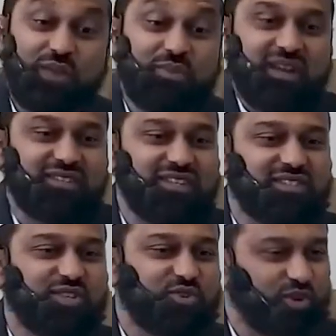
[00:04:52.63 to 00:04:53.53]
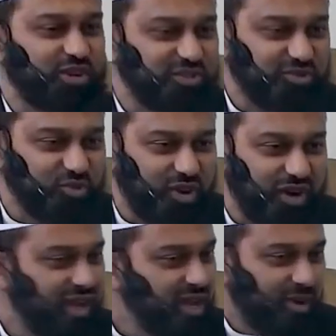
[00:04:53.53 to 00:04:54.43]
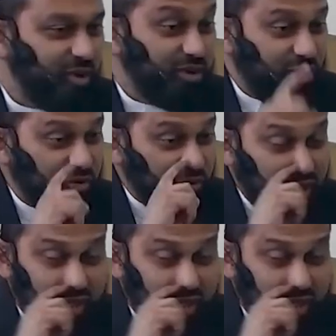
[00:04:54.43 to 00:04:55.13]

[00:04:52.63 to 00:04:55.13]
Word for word: surah because it's the shortest surah. But we don't